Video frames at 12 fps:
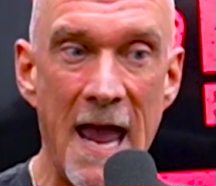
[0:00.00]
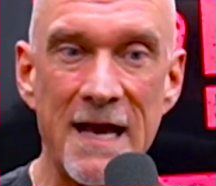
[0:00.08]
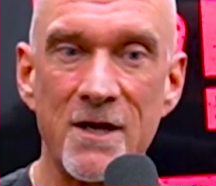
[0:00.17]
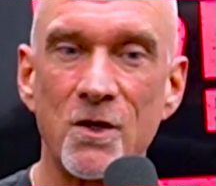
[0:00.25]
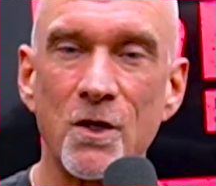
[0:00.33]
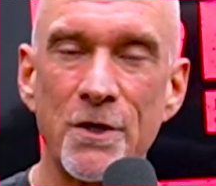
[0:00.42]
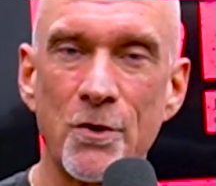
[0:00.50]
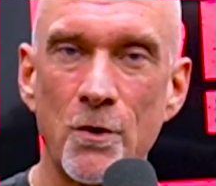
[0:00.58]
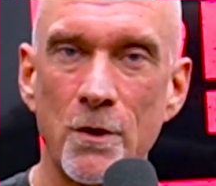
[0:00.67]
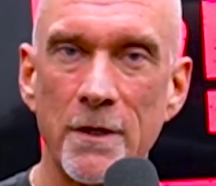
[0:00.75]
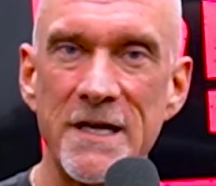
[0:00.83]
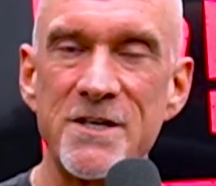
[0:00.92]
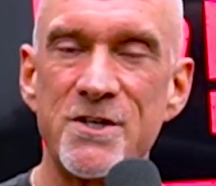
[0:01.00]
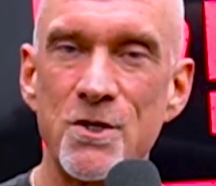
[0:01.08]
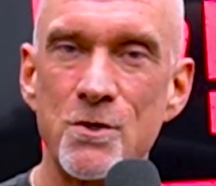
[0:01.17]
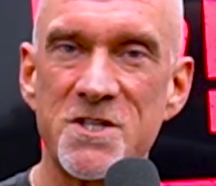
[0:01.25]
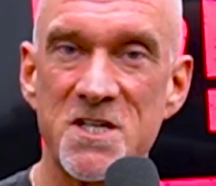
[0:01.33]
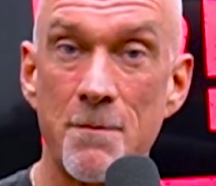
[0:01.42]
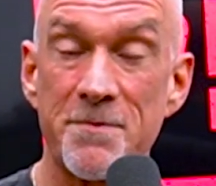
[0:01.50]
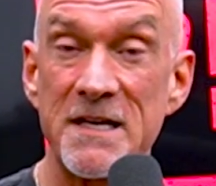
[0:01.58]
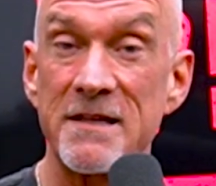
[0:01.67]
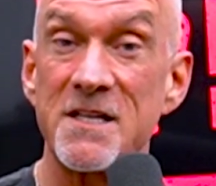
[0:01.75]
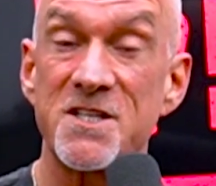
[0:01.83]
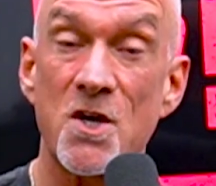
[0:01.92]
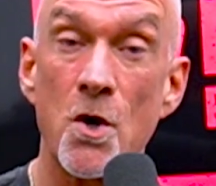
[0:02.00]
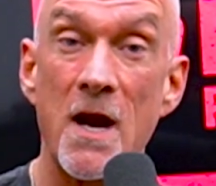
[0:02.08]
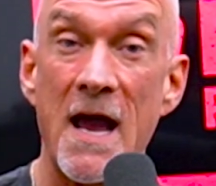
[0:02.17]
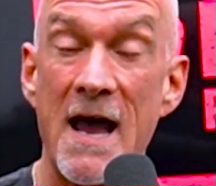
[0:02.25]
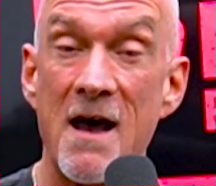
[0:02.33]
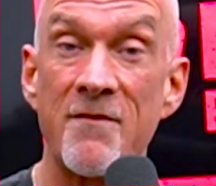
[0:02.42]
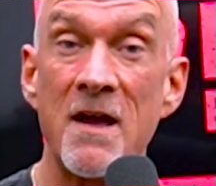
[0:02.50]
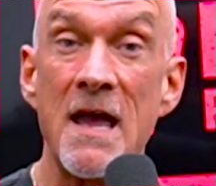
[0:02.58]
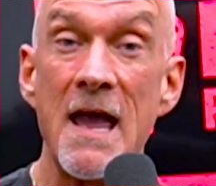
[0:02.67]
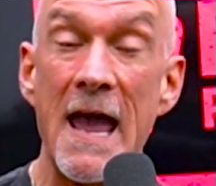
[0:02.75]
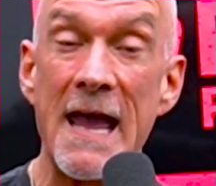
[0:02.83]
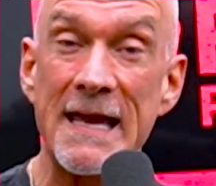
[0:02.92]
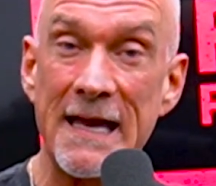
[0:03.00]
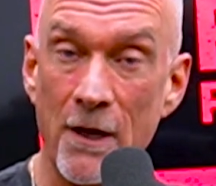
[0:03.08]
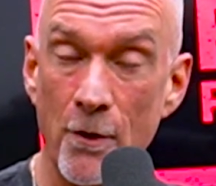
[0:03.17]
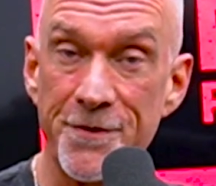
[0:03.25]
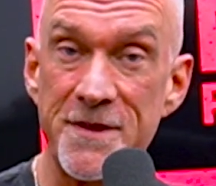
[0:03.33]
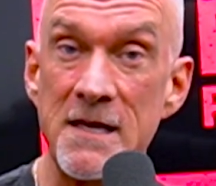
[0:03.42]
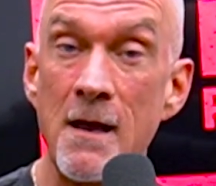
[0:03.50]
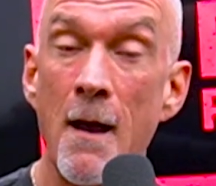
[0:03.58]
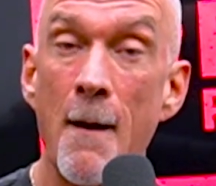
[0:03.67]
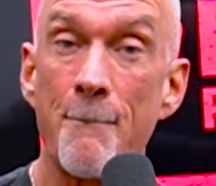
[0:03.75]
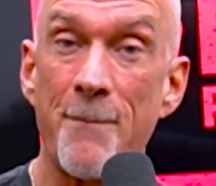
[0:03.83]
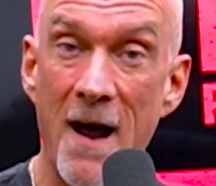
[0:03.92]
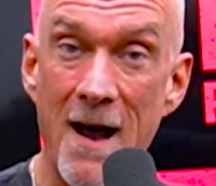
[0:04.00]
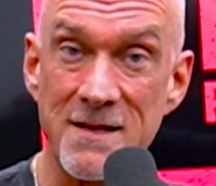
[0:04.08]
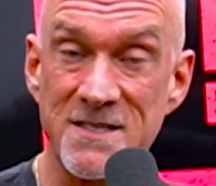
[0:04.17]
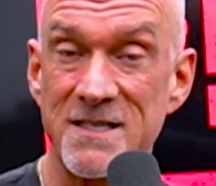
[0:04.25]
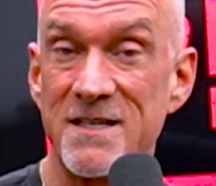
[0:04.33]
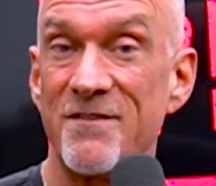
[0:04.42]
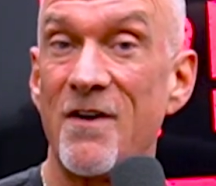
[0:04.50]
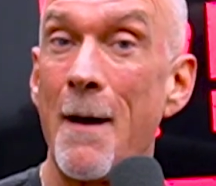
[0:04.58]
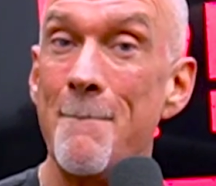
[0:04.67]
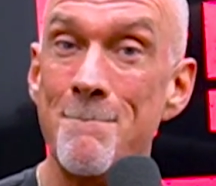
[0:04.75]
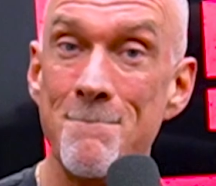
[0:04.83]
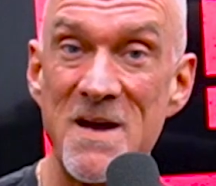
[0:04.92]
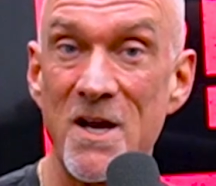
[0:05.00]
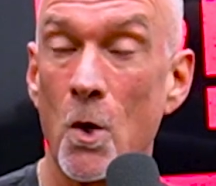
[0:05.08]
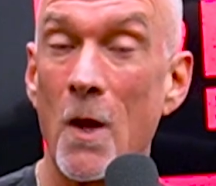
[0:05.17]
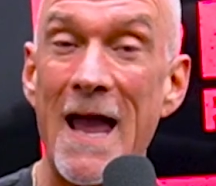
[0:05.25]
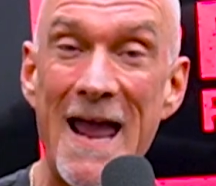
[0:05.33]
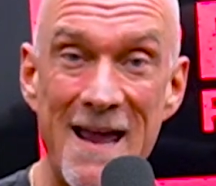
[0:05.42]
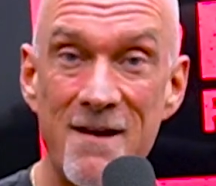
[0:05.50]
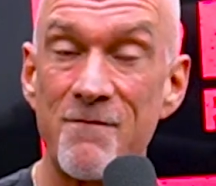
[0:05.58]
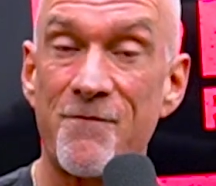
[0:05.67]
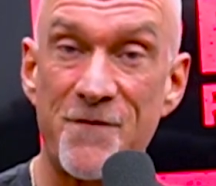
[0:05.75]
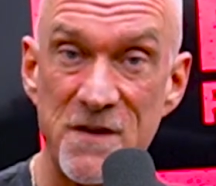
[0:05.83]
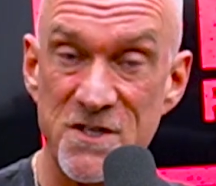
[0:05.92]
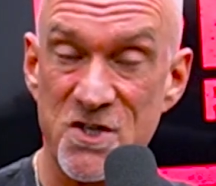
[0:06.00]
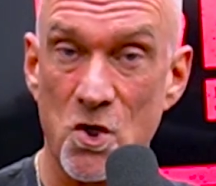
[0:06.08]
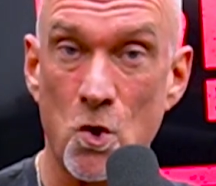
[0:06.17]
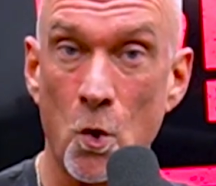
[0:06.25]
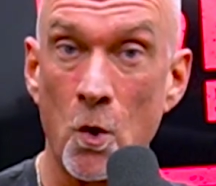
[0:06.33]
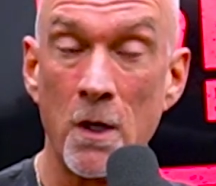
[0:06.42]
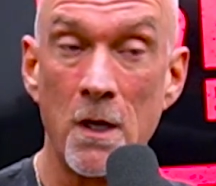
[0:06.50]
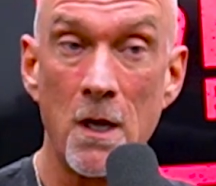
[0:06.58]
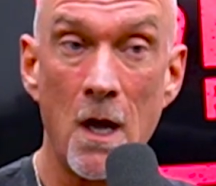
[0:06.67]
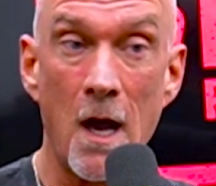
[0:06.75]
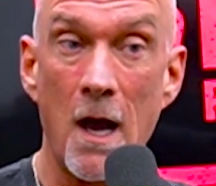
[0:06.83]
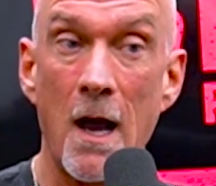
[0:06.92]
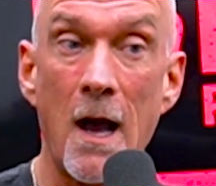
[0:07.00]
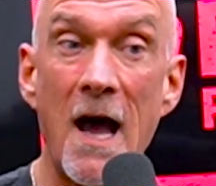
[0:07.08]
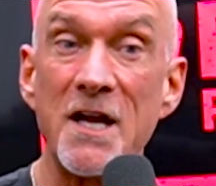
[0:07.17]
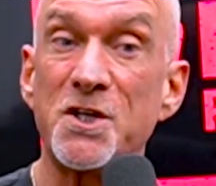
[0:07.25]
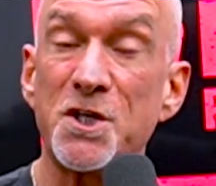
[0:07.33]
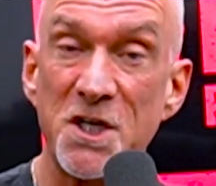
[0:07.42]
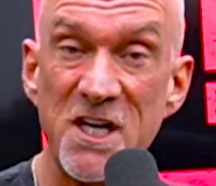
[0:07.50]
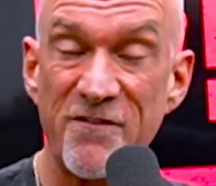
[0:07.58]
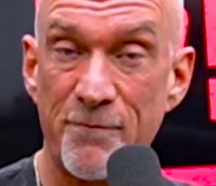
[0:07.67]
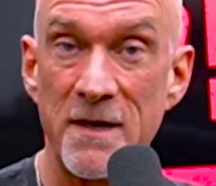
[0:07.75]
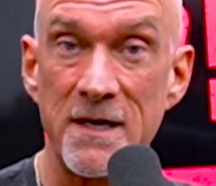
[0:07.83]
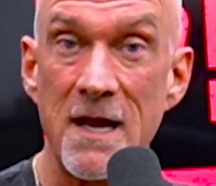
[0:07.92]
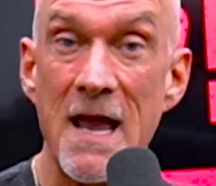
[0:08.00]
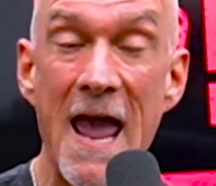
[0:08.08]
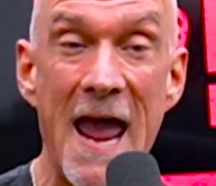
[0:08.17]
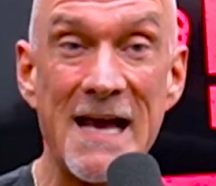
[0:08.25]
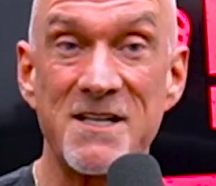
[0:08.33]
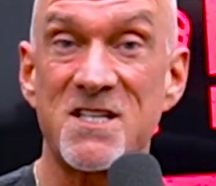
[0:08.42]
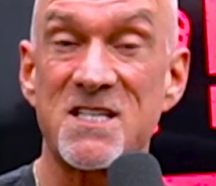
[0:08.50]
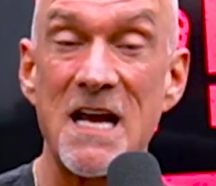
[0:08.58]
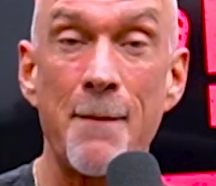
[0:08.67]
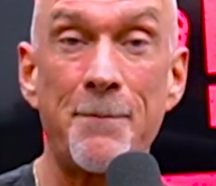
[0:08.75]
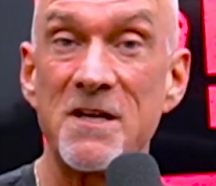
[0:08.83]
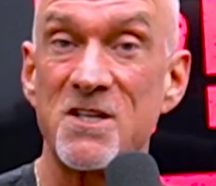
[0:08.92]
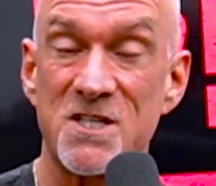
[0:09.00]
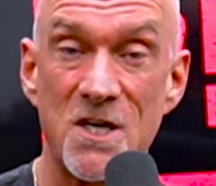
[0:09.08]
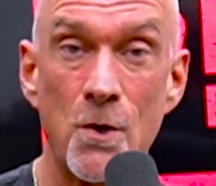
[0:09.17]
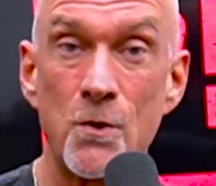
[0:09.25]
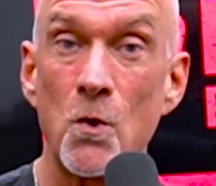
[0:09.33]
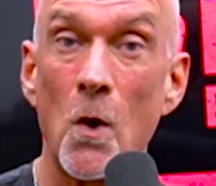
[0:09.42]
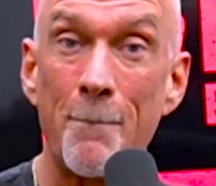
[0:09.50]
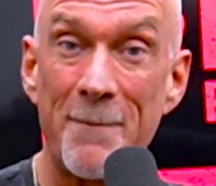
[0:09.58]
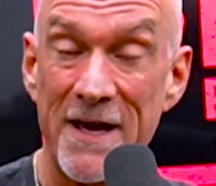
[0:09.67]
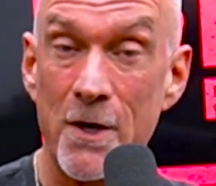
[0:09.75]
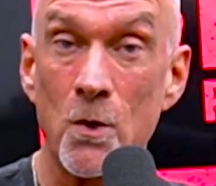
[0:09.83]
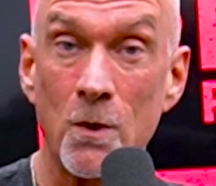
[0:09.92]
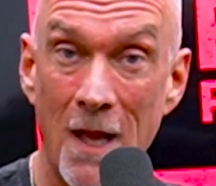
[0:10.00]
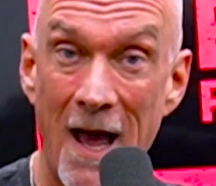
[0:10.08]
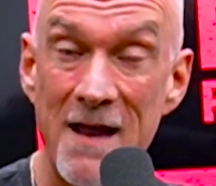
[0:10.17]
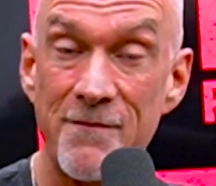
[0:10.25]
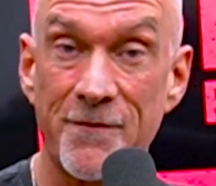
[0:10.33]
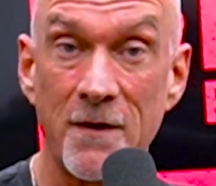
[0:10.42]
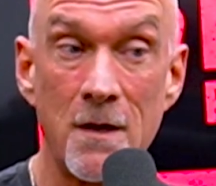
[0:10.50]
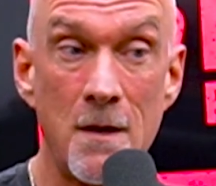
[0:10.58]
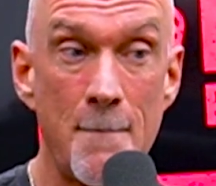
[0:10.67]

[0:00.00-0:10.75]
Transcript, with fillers: and literally do something that's going to have a healthy, positive, mental, and physical uh, achievement and stepping stone to a better life